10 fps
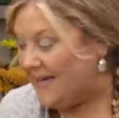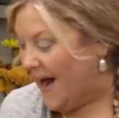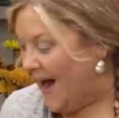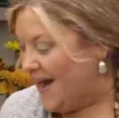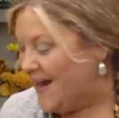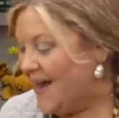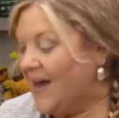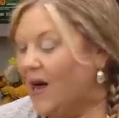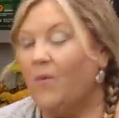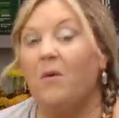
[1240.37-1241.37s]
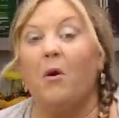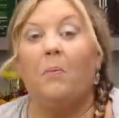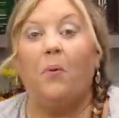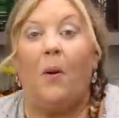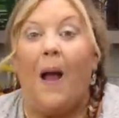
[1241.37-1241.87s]
done. We were
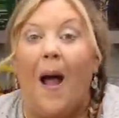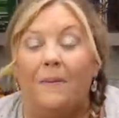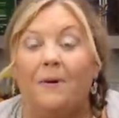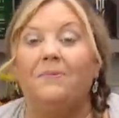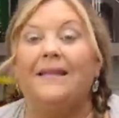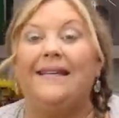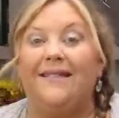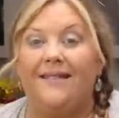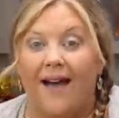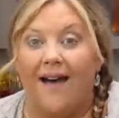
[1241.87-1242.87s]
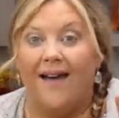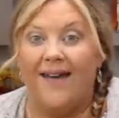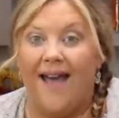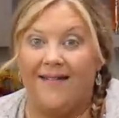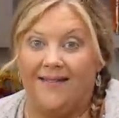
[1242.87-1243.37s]
probably
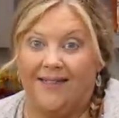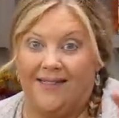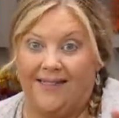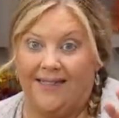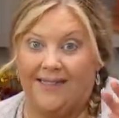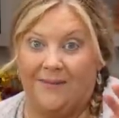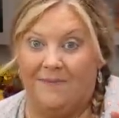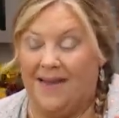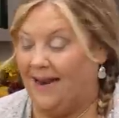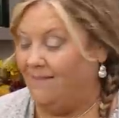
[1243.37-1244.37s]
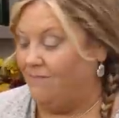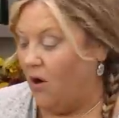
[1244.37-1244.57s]
done at the six-minute